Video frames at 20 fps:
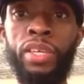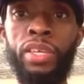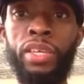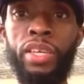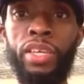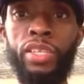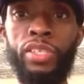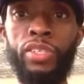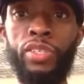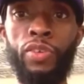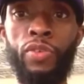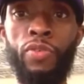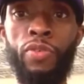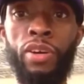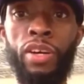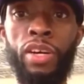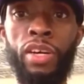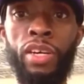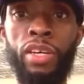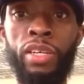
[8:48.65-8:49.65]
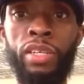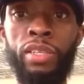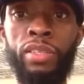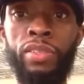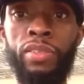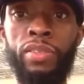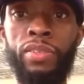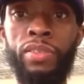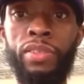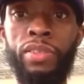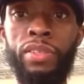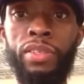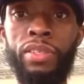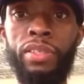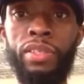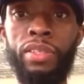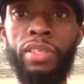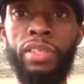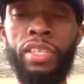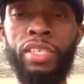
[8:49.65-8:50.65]
And so
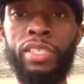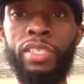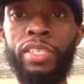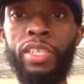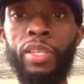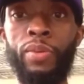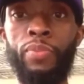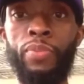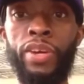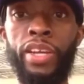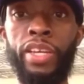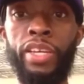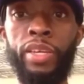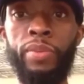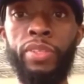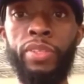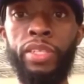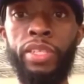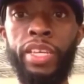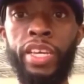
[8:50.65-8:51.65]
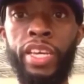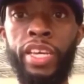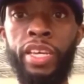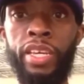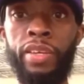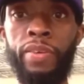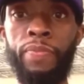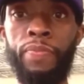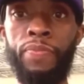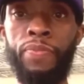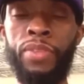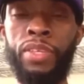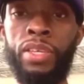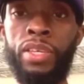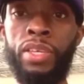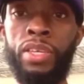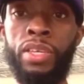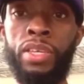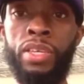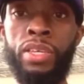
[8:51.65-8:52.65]
let's celebrate him today.
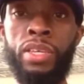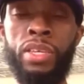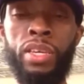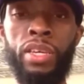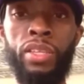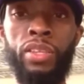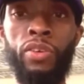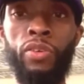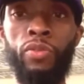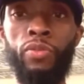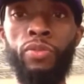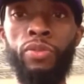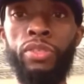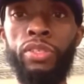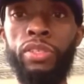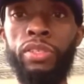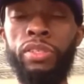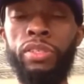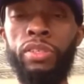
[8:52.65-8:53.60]
And those